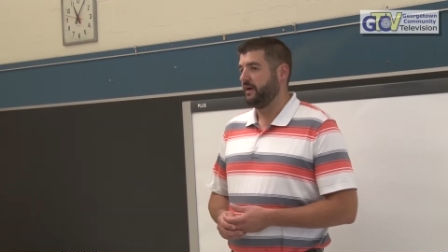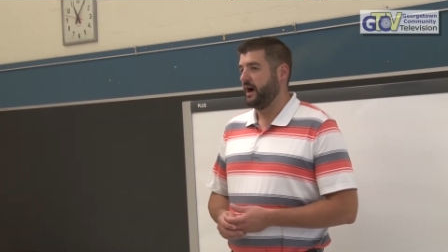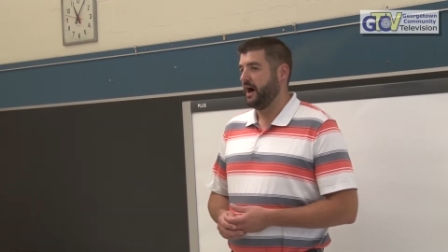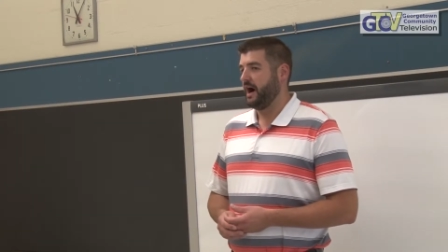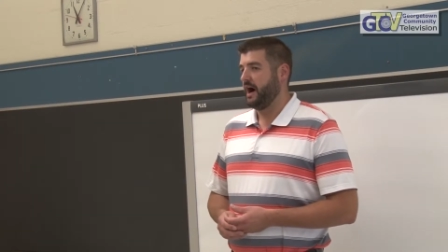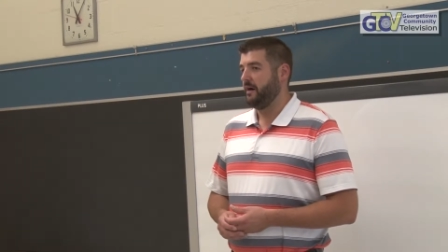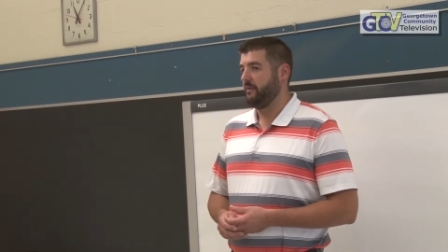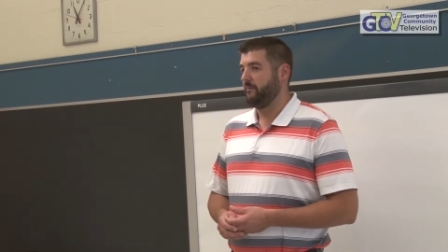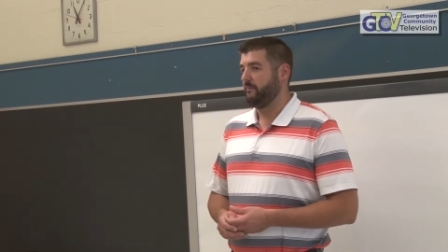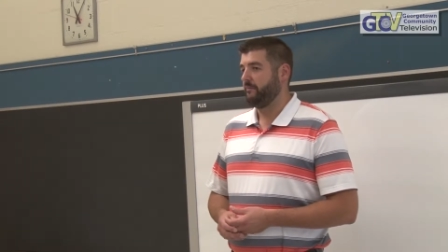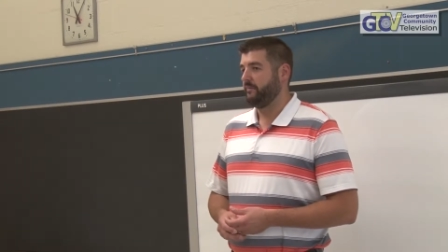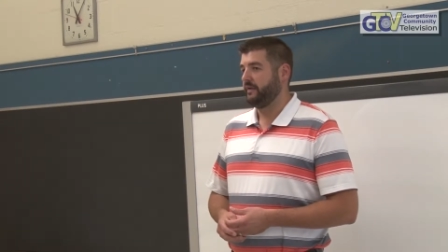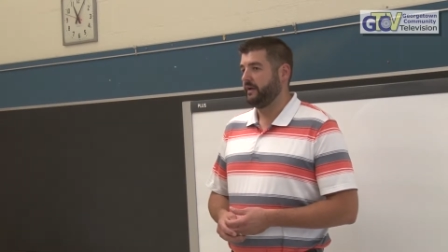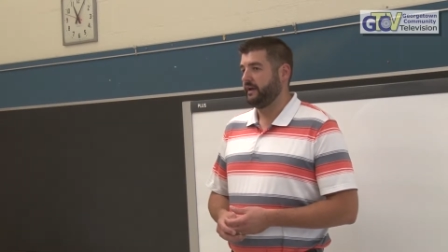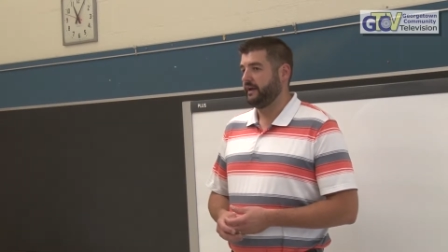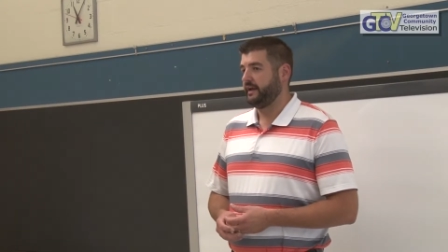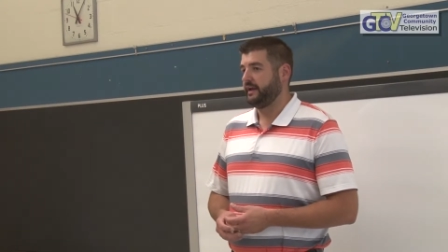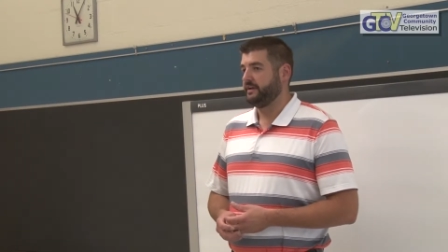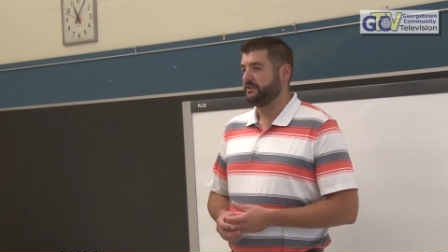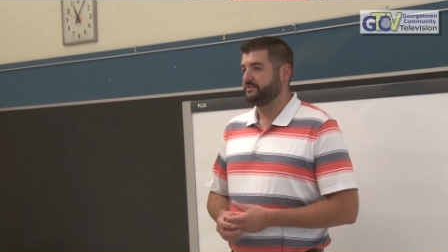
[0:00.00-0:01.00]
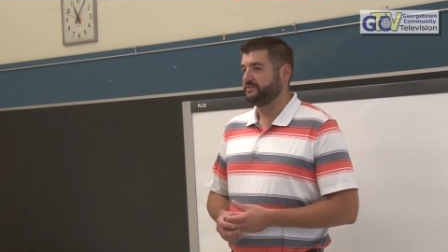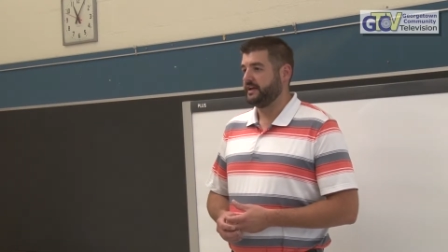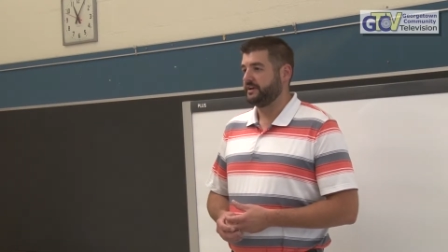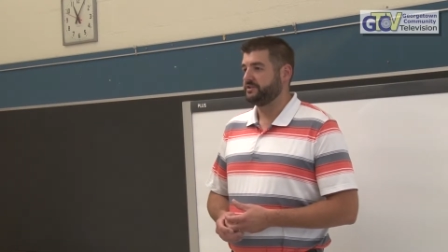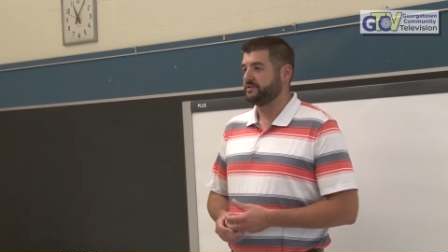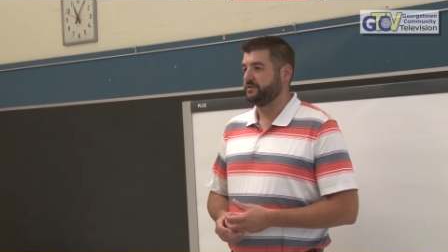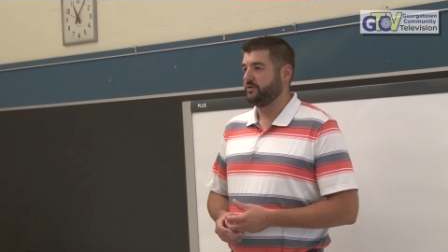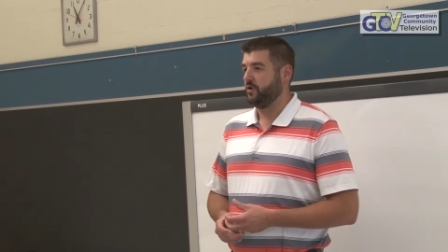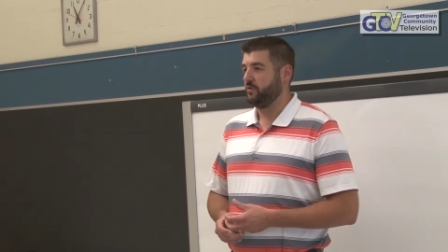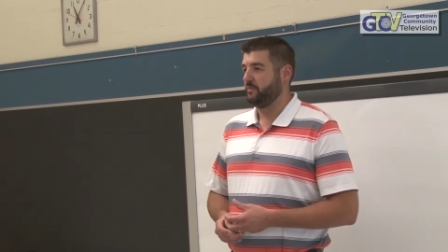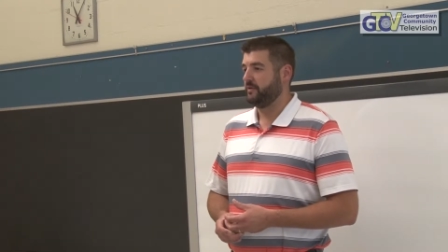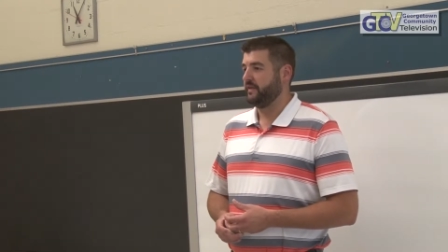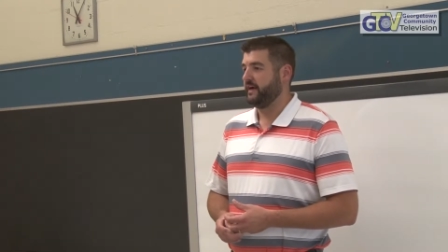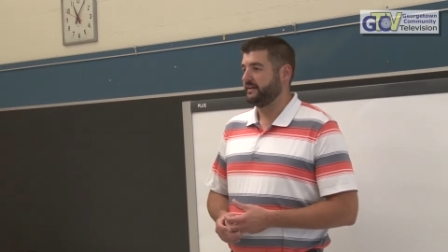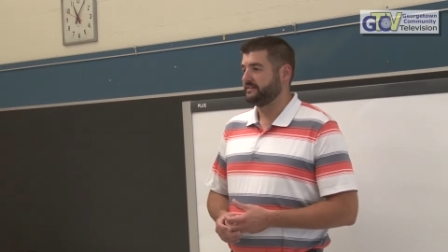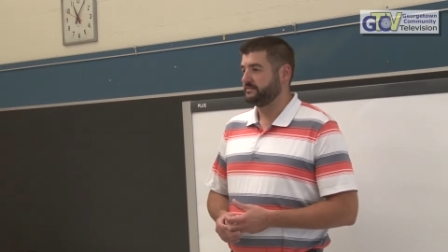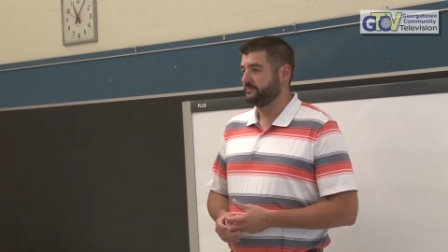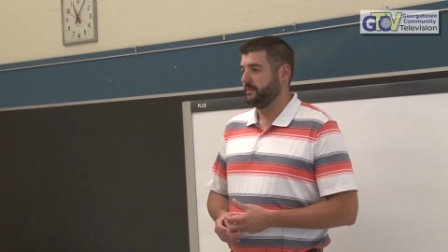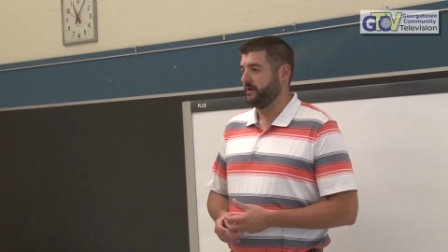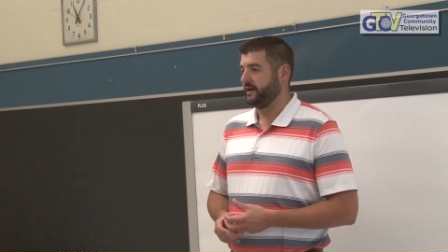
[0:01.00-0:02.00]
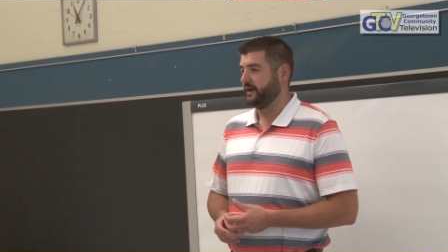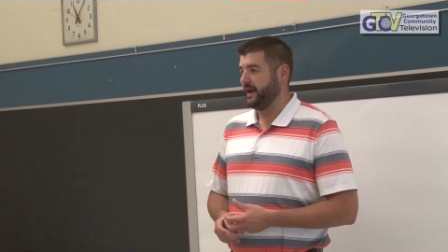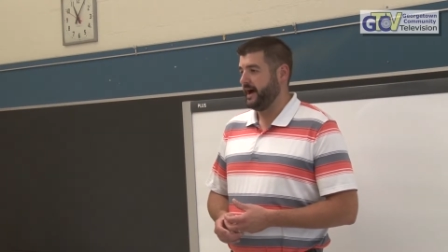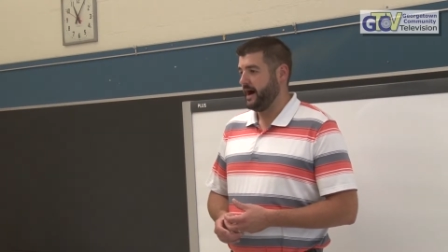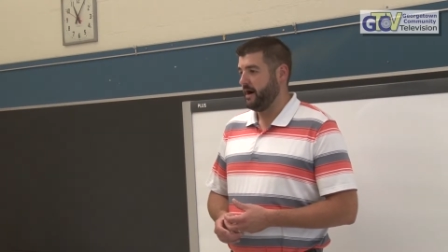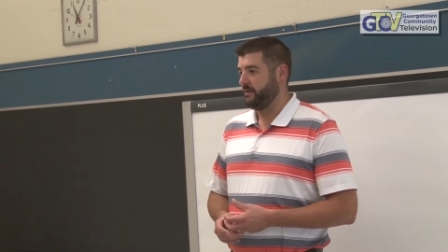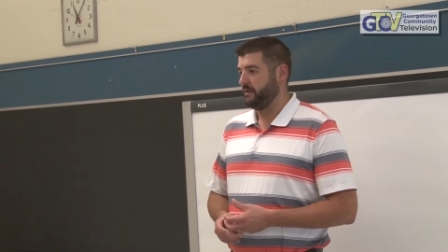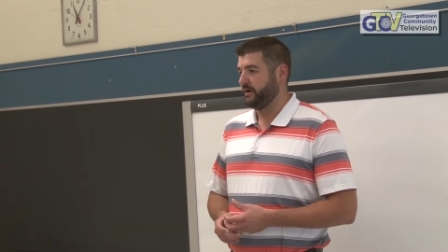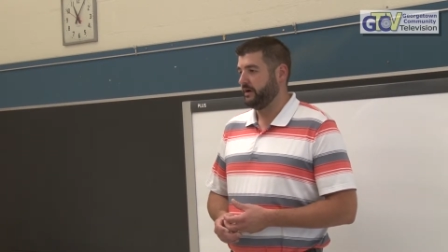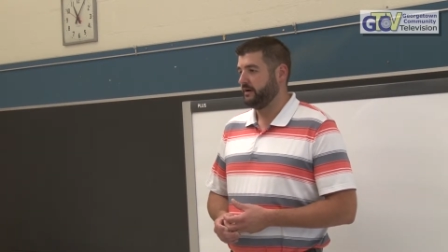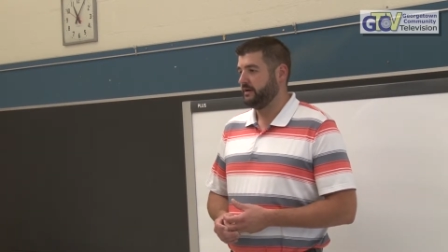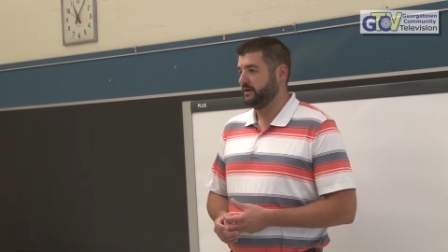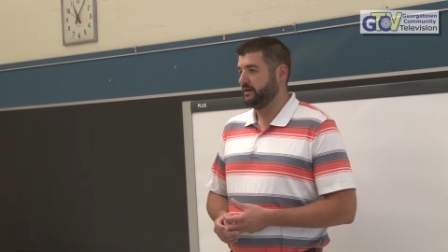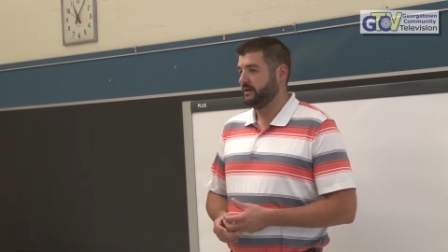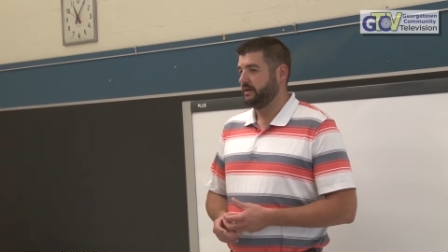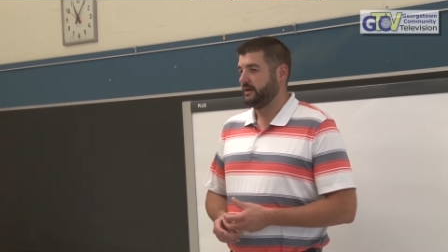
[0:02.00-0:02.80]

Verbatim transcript: Um, each session normally lasts about an hour.